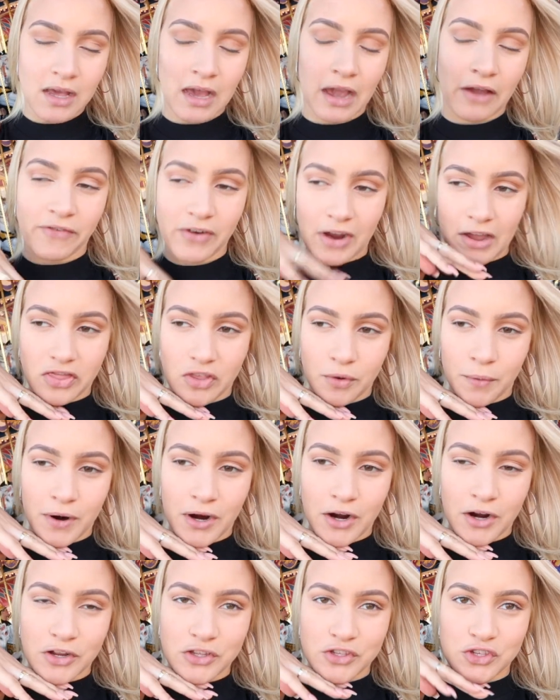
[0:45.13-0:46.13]
I forgot the
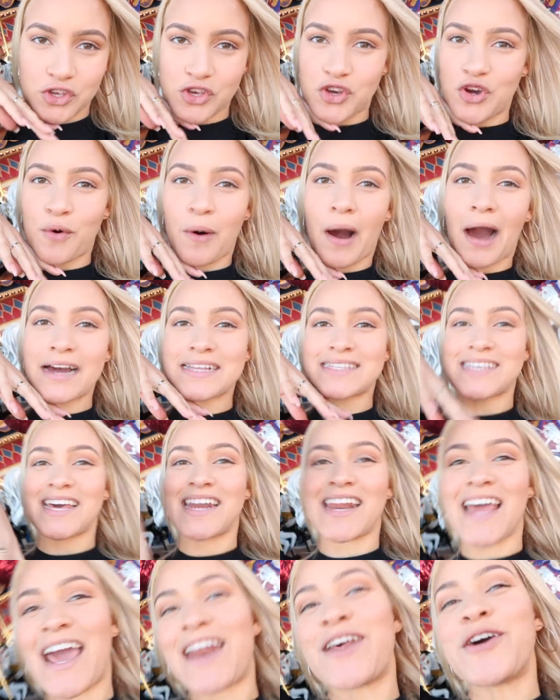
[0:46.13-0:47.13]
words. You walked
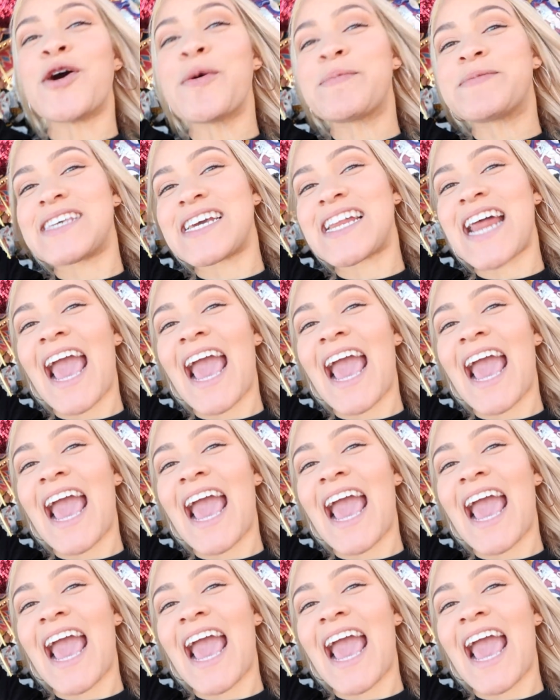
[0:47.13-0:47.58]
in and oopsie